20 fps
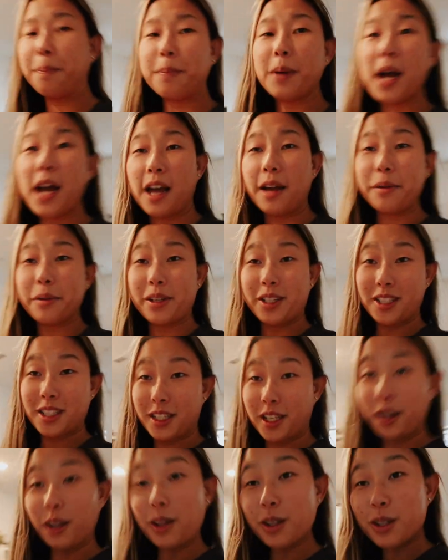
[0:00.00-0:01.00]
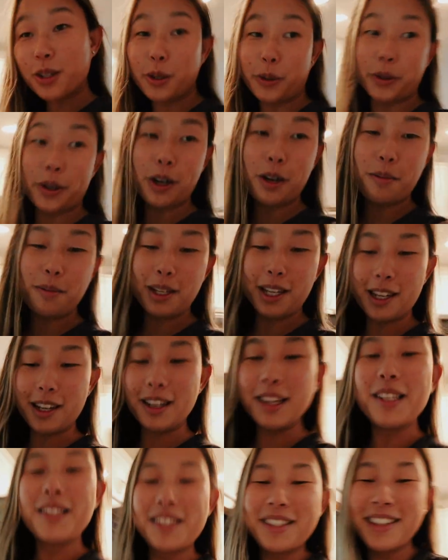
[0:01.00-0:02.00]
but I wanted to tell you the story
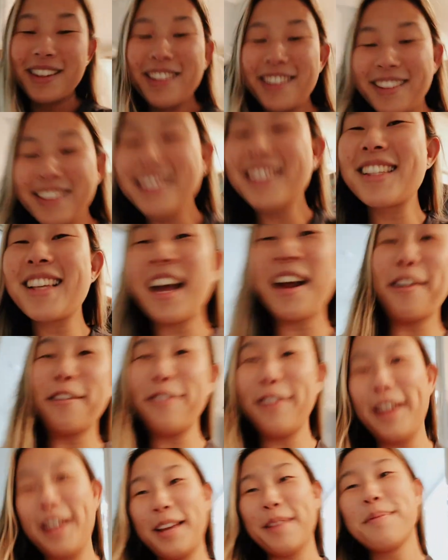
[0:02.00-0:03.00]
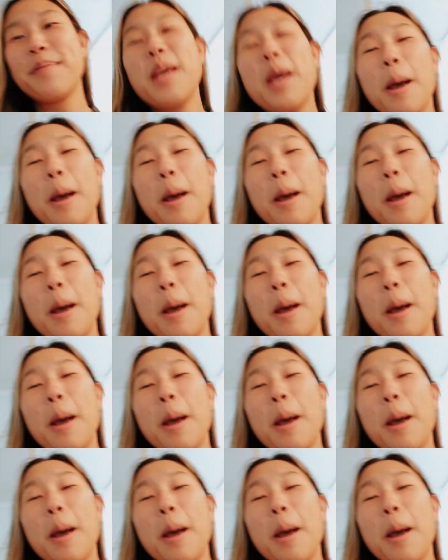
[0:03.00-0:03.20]
because it's kind of funny,